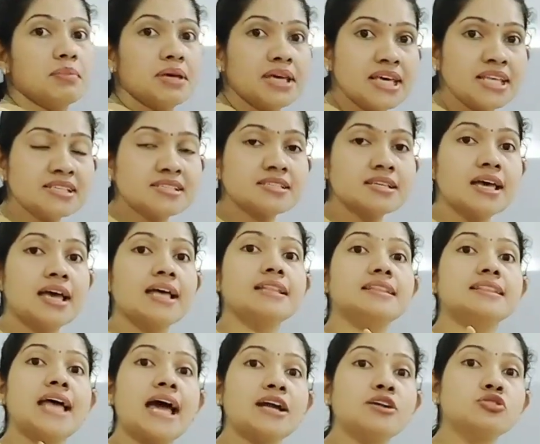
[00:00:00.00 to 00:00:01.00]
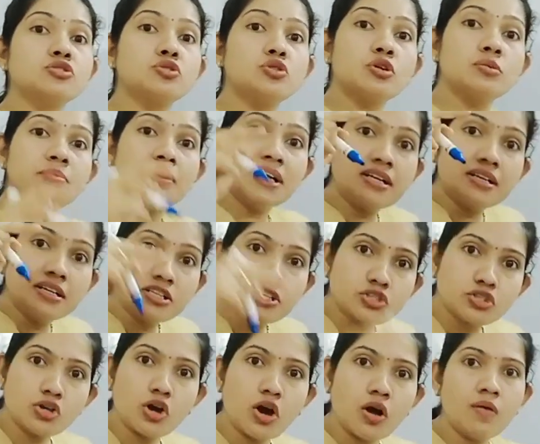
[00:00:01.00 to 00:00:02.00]
means that should be
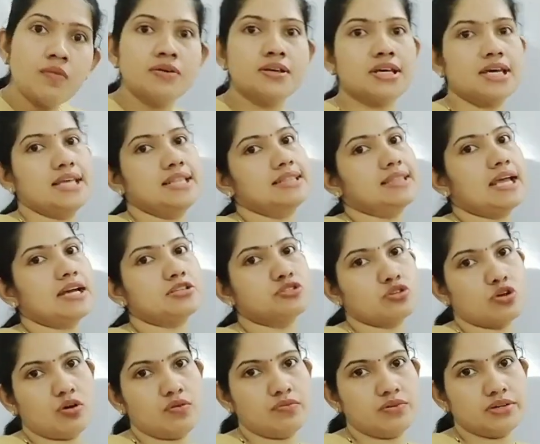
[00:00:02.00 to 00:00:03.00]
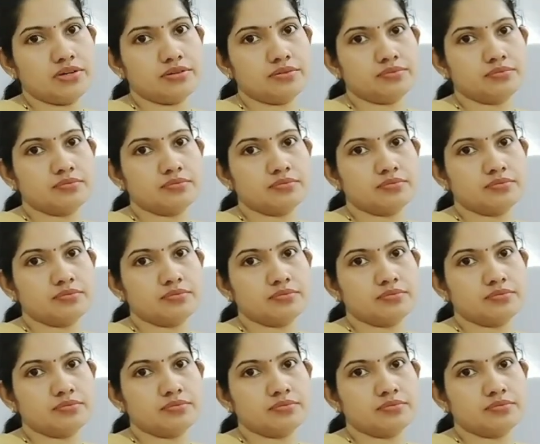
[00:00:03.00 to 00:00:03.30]
dissolved in that solvent.